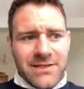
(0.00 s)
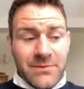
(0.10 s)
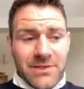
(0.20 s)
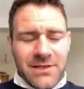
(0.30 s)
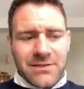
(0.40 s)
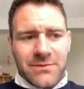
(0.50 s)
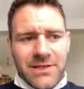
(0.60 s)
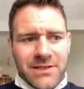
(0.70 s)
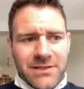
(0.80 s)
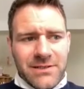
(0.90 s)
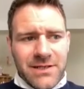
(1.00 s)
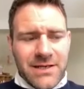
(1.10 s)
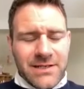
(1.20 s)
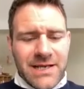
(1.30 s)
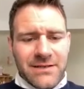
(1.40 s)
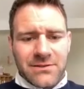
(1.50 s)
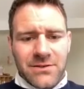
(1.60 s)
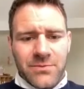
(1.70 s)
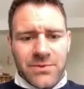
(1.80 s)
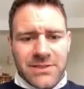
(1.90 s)
Went on to win a Towns
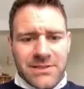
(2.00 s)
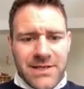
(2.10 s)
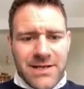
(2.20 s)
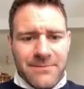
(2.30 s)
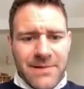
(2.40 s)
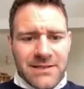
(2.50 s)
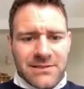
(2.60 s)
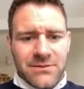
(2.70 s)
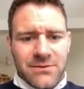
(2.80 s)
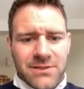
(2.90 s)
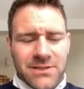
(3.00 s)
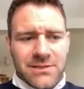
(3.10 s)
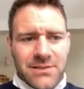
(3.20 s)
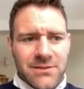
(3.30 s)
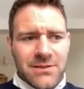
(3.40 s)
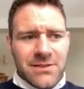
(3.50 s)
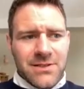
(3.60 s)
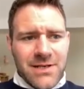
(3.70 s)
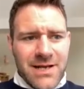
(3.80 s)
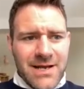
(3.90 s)
Cup with Enniscorthy. So
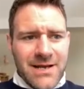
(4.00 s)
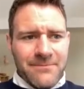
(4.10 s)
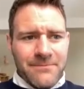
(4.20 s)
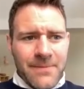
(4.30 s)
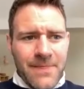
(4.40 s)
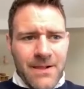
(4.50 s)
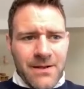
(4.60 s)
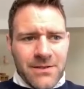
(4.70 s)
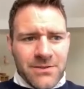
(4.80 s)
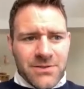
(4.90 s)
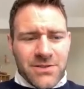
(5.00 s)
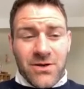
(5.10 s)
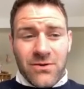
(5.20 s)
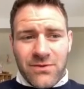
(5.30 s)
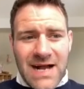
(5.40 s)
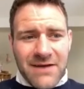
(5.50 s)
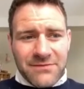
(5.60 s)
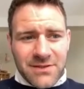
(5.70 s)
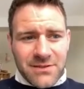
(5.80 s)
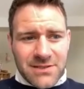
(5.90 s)
just a whole raft
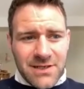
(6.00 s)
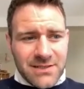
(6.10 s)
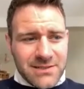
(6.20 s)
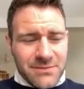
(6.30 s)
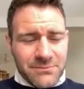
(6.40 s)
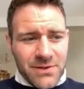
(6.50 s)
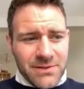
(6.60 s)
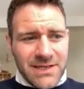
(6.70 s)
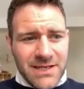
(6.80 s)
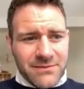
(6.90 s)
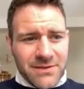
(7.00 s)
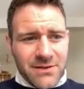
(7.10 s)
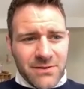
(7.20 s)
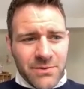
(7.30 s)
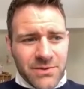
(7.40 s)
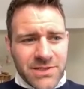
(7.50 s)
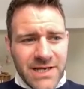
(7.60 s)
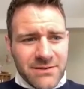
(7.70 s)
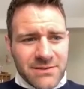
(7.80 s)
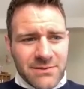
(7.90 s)
of those guys. I'm probably leaving a whole bunch
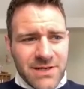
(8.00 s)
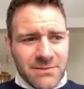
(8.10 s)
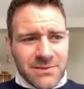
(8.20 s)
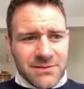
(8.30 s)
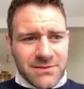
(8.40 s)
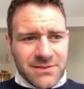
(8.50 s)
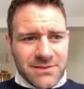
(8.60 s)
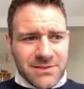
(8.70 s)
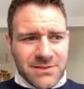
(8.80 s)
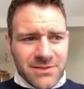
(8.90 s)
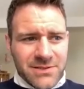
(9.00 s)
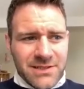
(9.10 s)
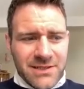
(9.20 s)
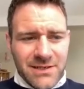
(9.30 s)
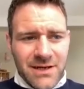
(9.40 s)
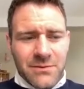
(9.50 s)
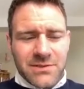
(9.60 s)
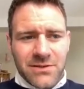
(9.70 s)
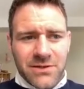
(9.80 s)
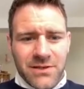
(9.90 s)
out as well, but I
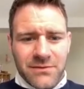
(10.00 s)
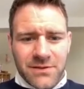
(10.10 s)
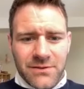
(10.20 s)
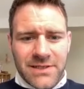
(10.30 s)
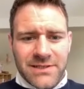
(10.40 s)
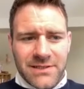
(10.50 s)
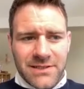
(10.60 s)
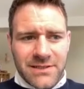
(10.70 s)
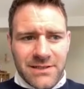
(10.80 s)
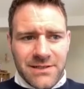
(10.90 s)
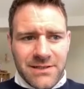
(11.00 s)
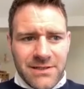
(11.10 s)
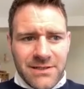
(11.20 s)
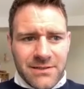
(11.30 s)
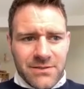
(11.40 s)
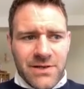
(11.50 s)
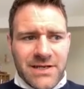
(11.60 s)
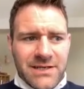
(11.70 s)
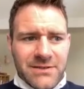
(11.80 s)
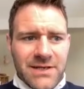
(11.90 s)
was lucky enough to go into a
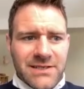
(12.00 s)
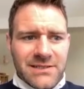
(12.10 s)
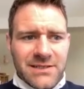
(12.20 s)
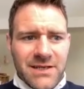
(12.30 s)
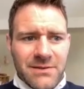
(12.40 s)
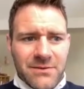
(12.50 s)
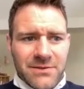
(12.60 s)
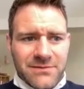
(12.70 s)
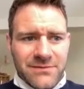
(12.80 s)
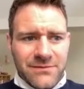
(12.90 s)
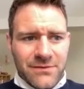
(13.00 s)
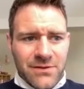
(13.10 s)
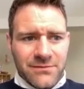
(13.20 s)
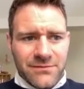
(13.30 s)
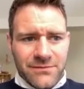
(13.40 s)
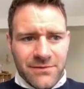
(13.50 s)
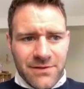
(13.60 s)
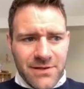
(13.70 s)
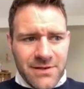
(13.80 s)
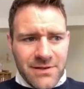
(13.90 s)
20s team that was full of
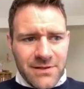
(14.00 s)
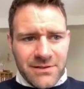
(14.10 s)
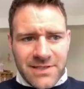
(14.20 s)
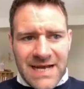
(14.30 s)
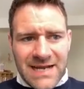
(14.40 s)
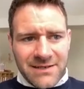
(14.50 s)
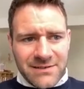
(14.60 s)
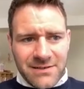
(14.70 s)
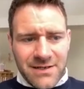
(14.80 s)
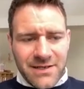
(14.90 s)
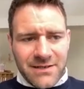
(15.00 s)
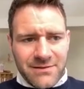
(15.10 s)
talent, like